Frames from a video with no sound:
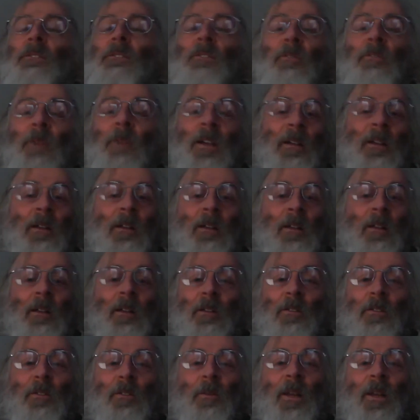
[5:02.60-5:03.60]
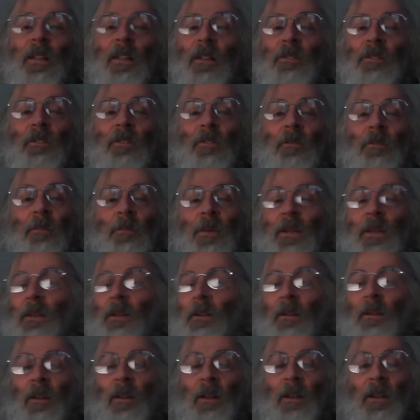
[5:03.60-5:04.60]
no way that's going to be
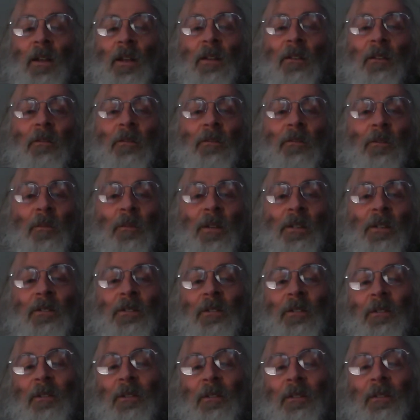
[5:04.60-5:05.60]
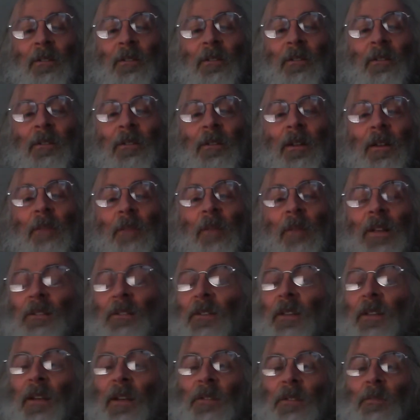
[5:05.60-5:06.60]
hidden from us. It makes
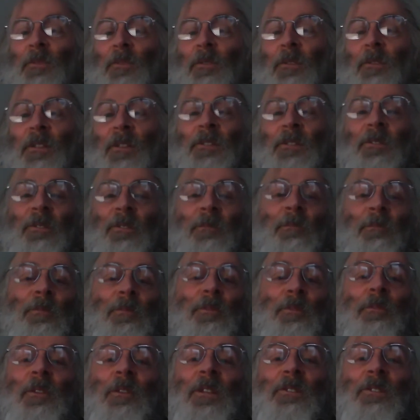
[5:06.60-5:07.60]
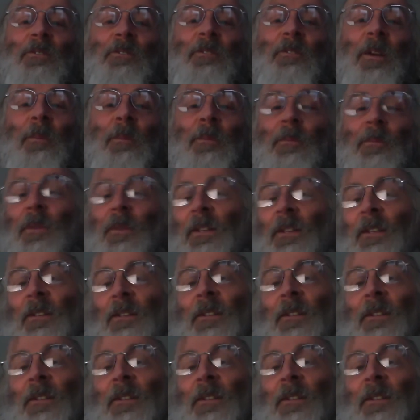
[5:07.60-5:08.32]
a nice movie script, but it's